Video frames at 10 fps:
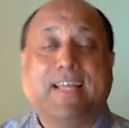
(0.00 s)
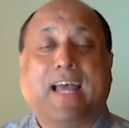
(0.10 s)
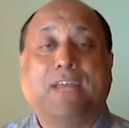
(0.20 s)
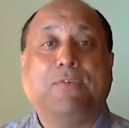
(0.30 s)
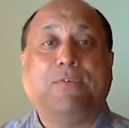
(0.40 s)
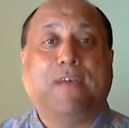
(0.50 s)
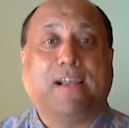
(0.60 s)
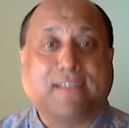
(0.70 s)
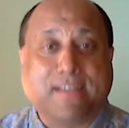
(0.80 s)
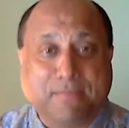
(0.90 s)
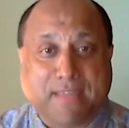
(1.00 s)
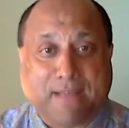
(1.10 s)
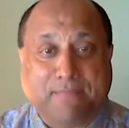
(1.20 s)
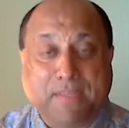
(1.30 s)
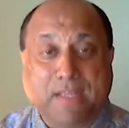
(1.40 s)
and we welcome
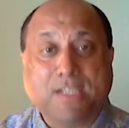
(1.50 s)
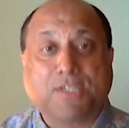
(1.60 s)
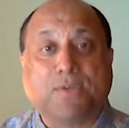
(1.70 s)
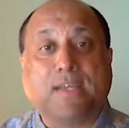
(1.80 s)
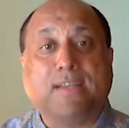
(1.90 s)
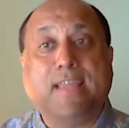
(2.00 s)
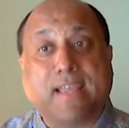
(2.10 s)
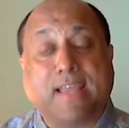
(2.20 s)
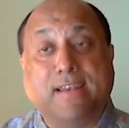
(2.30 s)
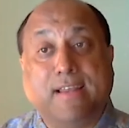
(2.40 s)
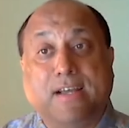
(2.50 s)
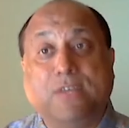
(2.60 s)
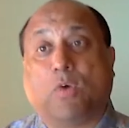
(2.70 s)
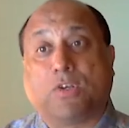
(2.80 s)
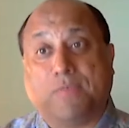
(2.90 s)
them so that they can learn
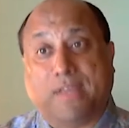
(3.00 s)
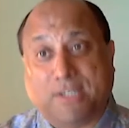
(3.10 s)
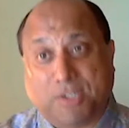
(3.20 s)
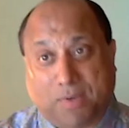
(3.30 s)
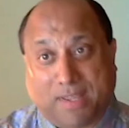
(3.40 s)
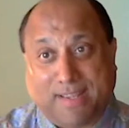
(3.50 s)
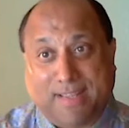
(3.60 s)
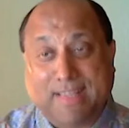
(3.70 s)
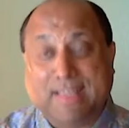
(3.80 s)
what we are doing.